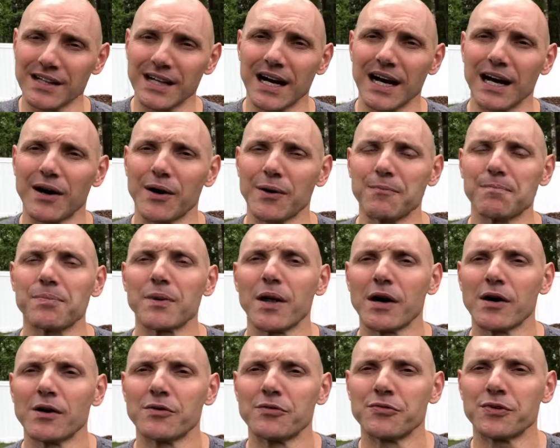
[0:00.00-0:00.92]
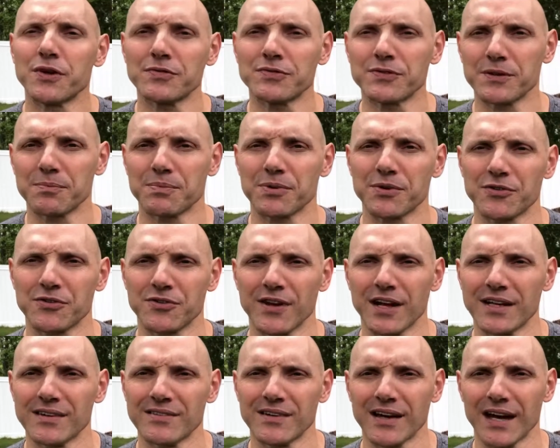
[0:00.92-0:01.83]
down,
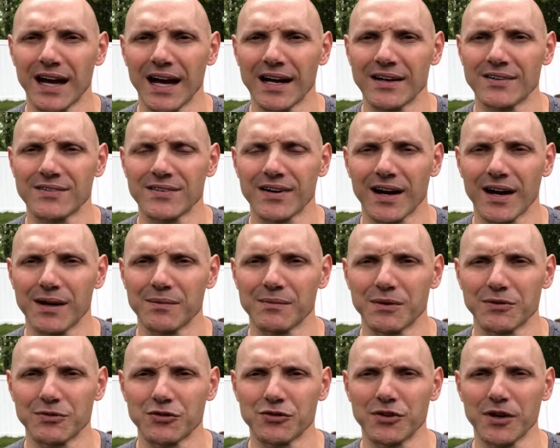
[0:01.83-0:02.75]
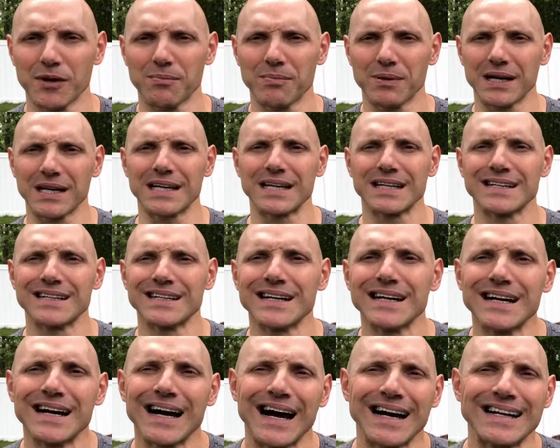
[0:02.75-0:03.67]
50% at time of shipping.
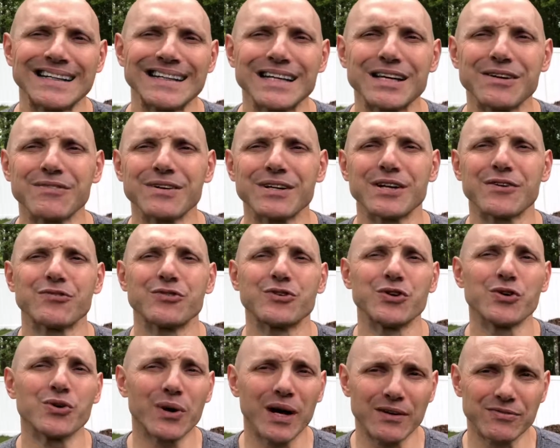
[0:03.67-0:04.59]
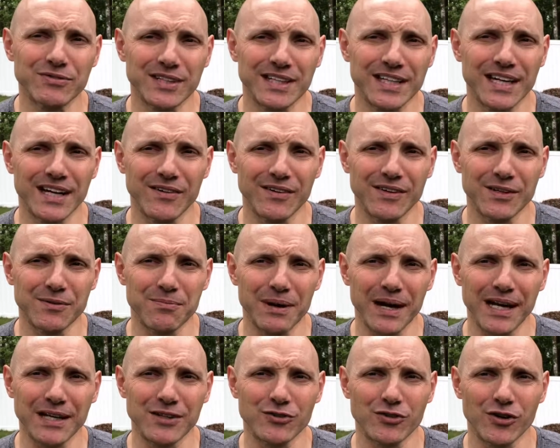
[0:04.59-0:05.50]
And even if you have to carry the
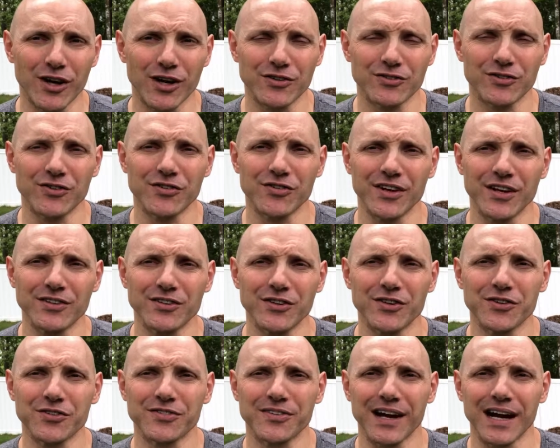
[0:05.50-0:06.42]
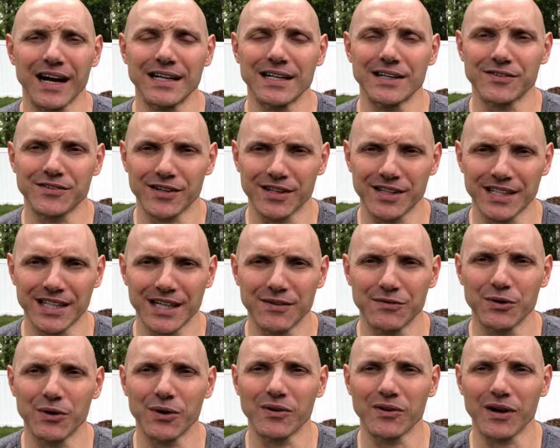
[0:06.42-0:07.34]
bank charges on your side, it's going to give
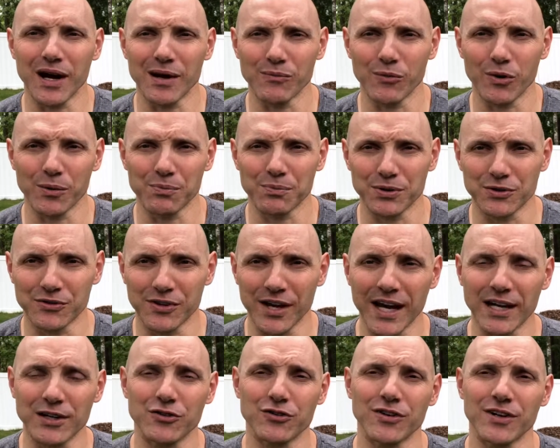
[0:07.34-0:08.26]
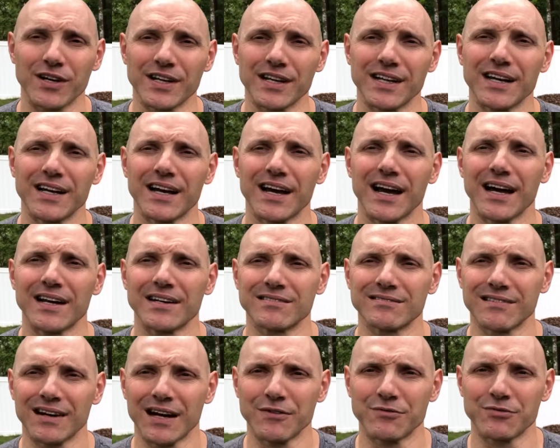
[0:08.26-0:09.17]
you a lot more protection and
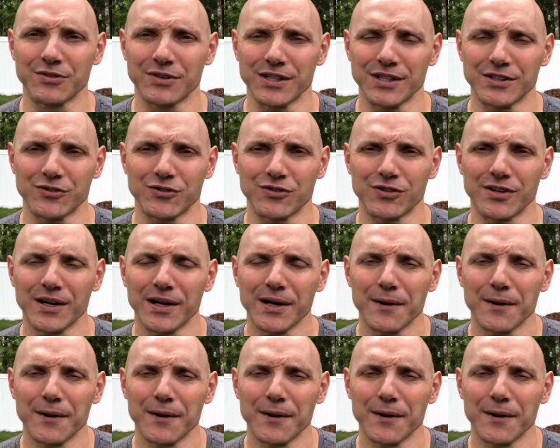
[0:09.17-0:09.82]
leverage